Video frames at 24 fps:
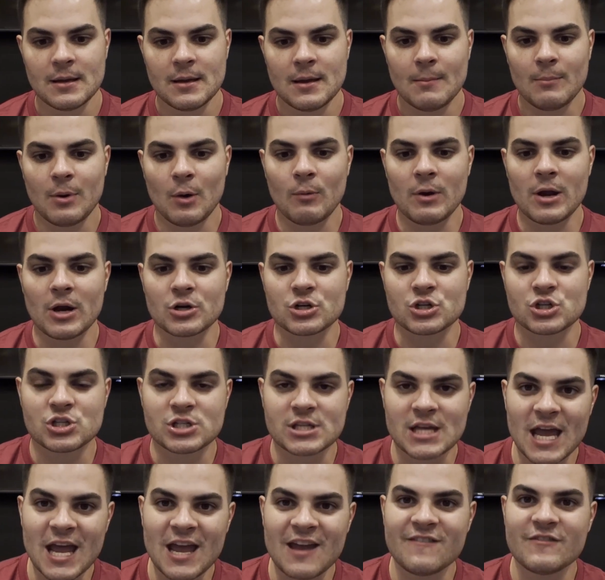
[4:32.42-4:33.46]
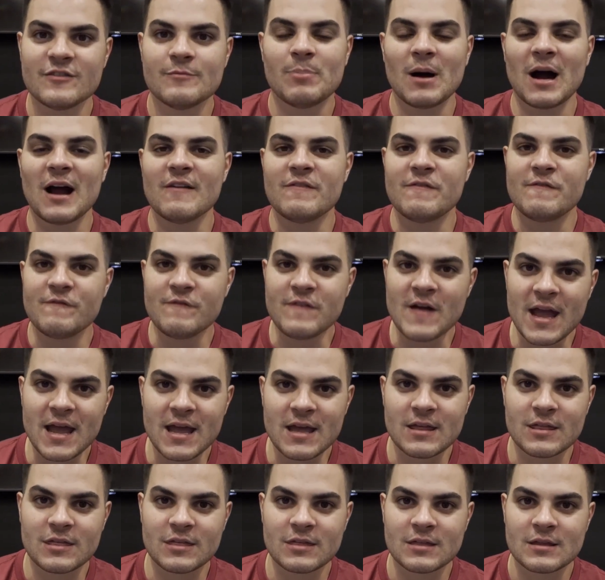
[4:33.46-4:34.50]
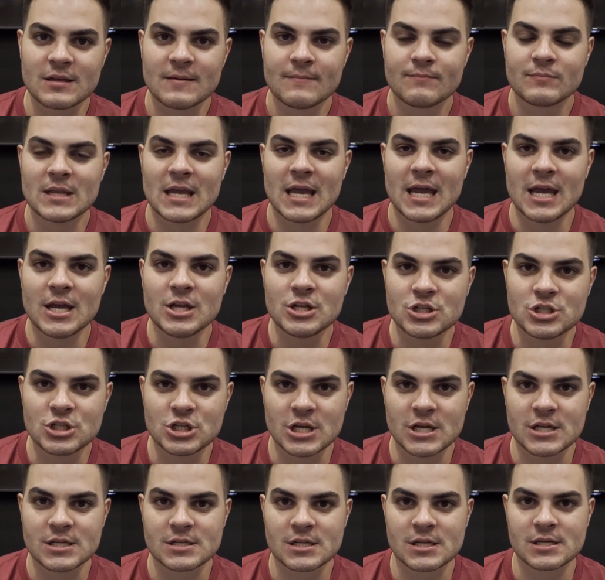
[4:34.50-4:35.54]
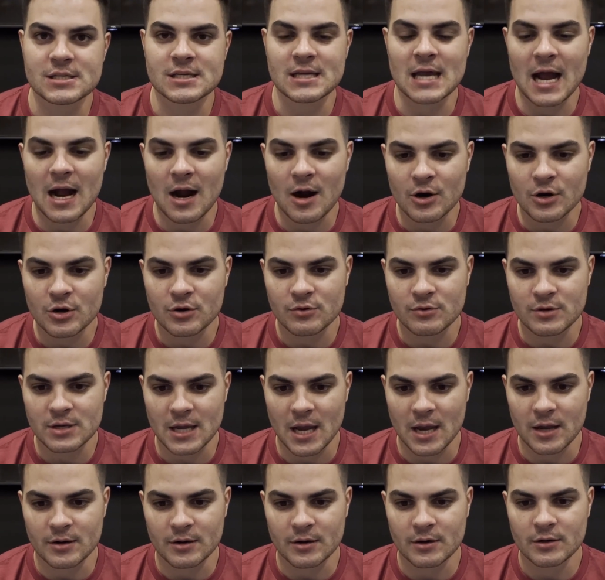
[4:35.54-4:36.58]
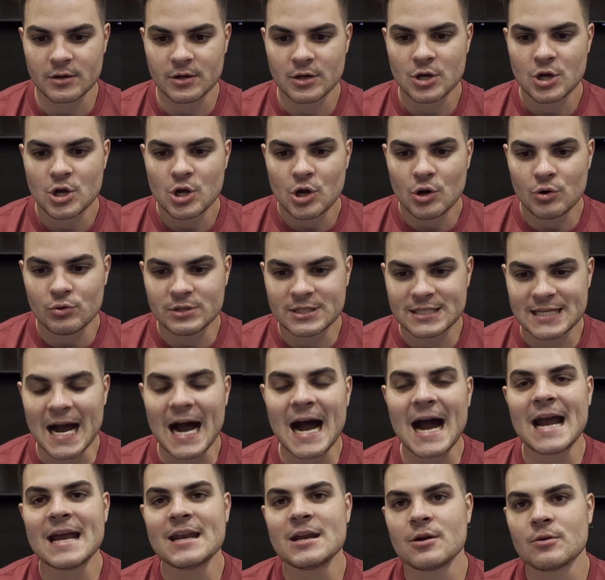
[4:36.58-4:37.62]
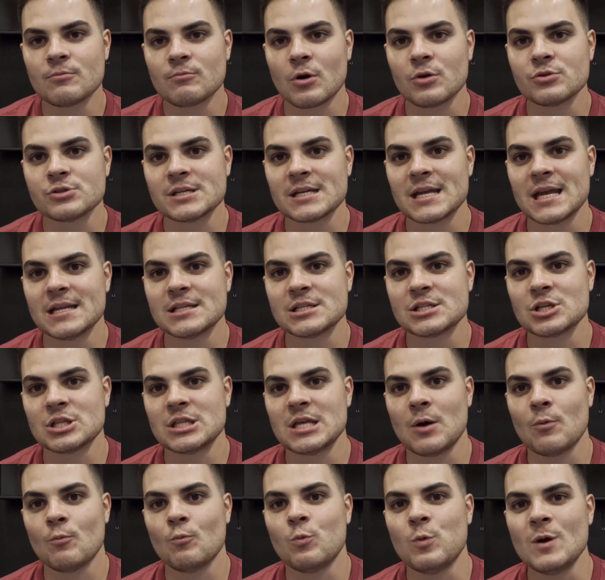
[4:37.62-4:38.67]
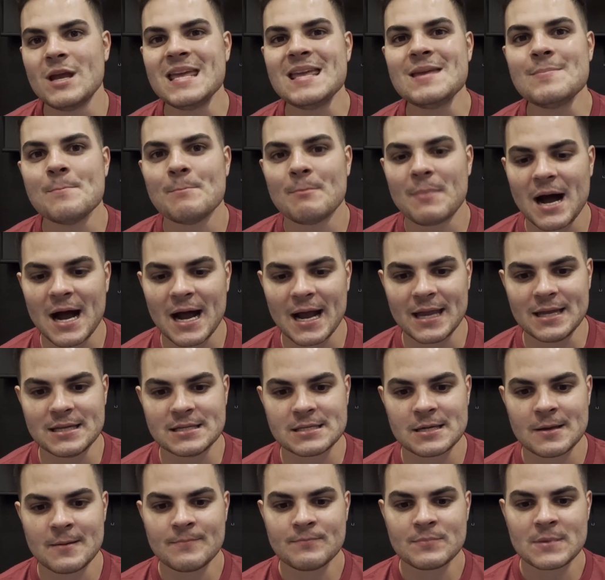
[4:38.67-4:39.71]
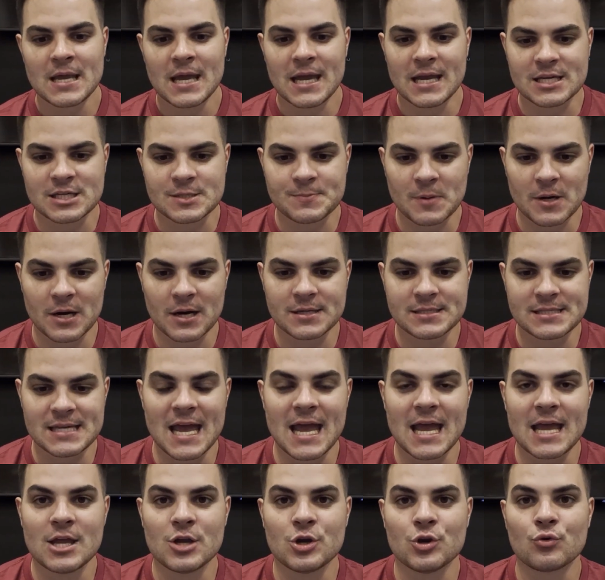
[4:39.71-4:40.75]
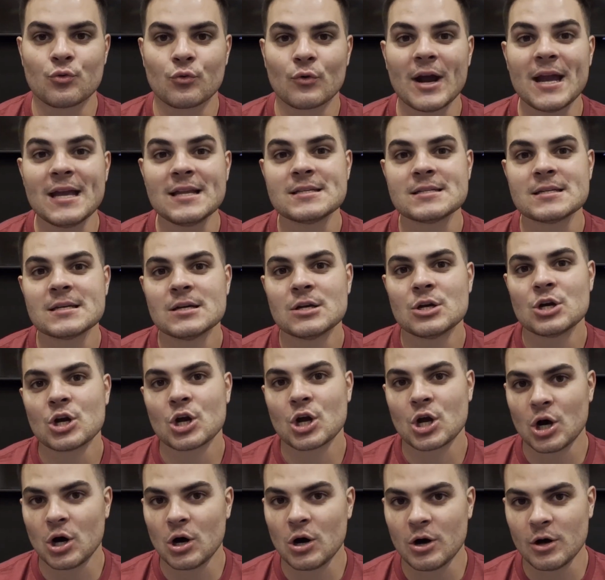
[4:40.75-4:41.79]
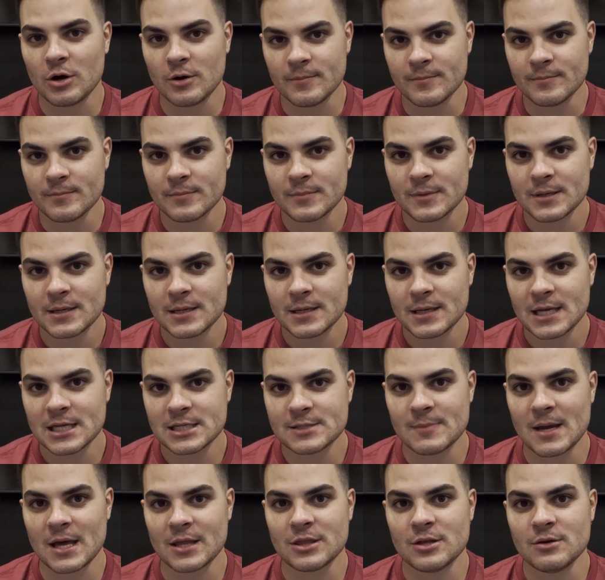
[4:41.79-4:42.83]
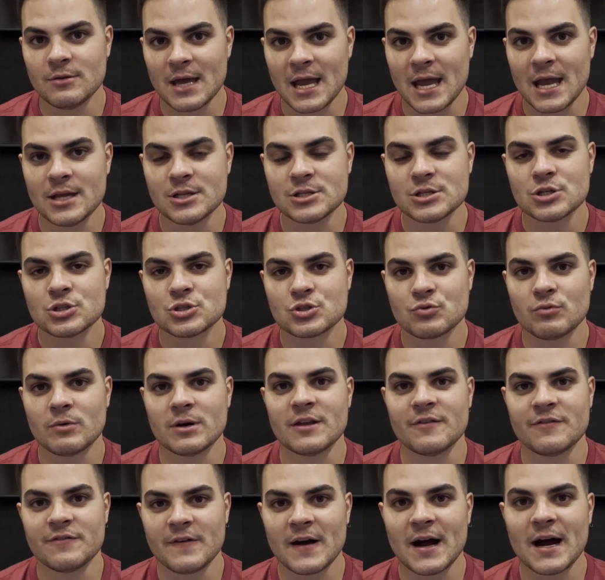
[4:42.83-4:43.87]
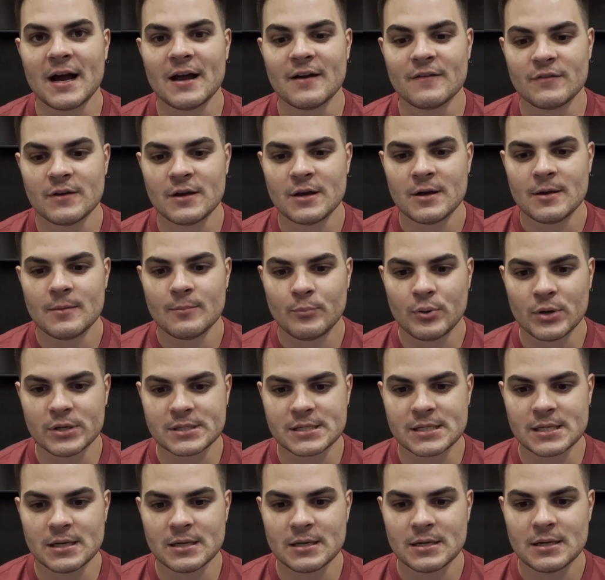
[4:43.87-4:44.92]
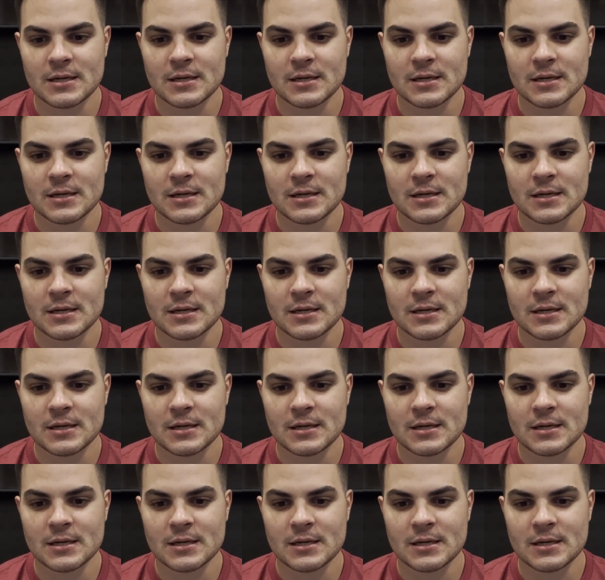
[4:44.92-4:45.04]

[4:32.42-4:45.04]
But we are saved by faith in Jesus, our Creator, who died and rose again so that we might experience a great calm, as Matthew 8 25 puts it,